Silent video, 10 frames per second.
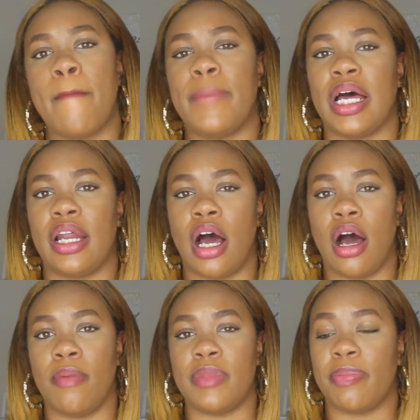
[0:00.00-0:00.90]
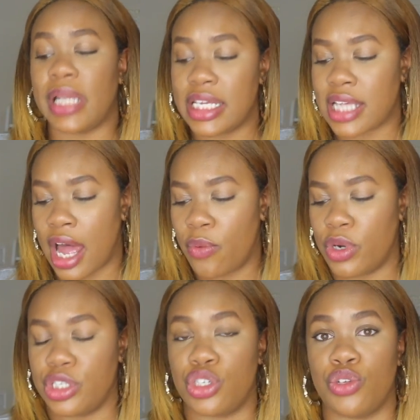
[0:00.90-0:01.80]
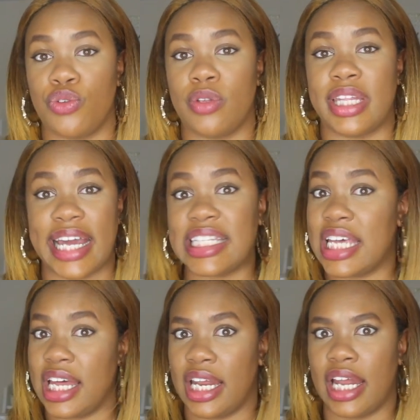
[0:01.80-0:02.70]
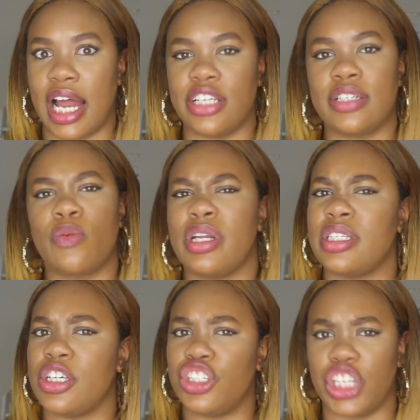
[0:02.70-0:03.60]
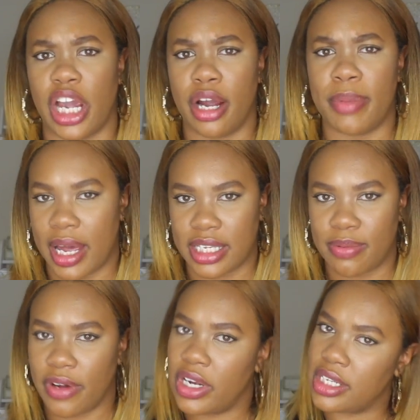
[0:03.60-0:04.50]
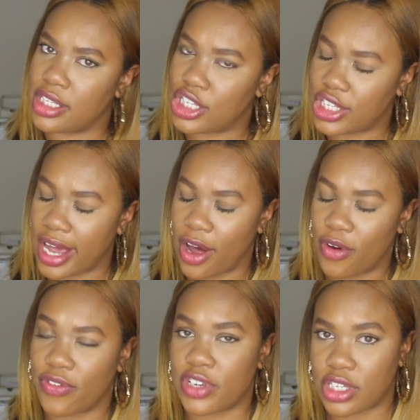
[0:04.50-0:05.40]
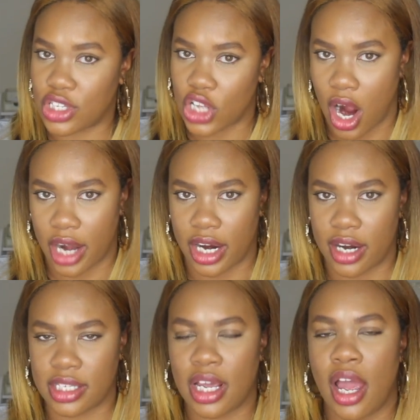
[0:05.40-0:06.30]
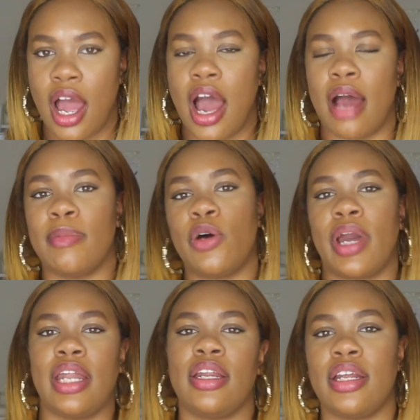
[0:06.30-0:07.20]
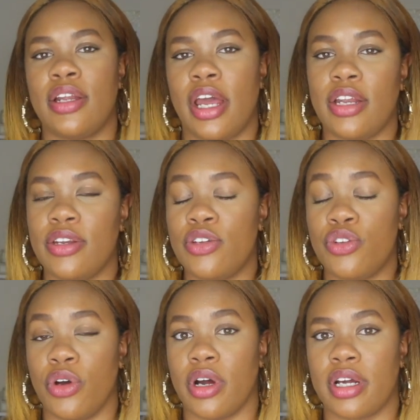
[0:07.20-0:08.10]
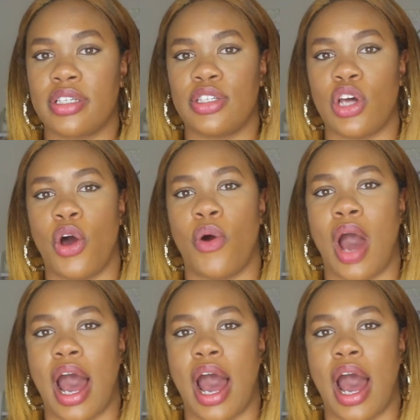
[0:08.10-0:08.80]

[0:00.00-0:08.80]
but the place I went to, they did, and I just wanted to share my experience. So for starters, I'm located in New York, so